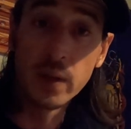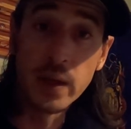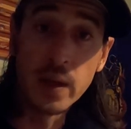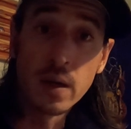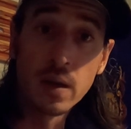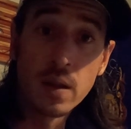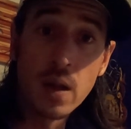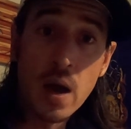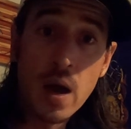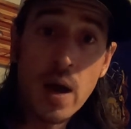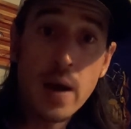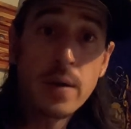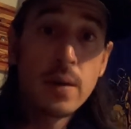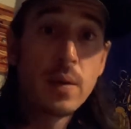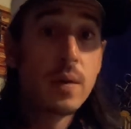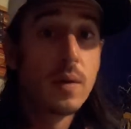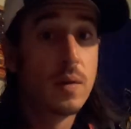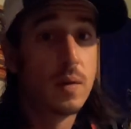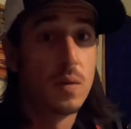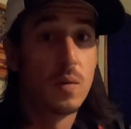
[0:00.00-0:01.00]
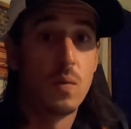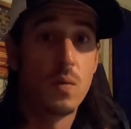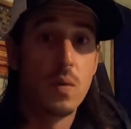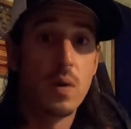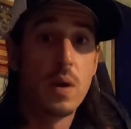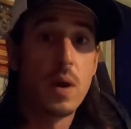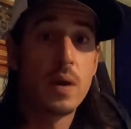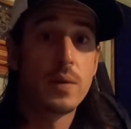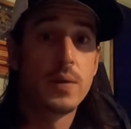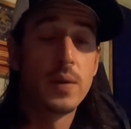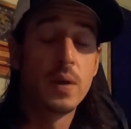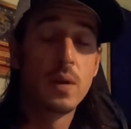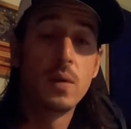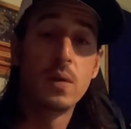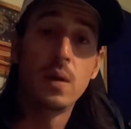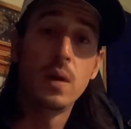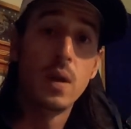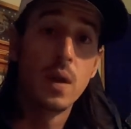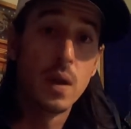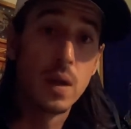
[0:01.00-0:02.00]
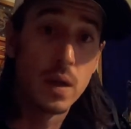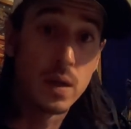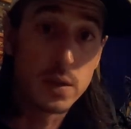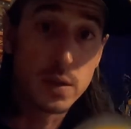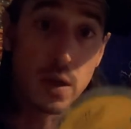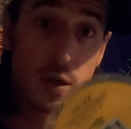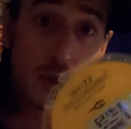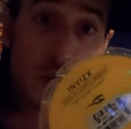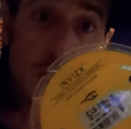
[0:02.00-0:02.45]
leader line, what I'll do is I'll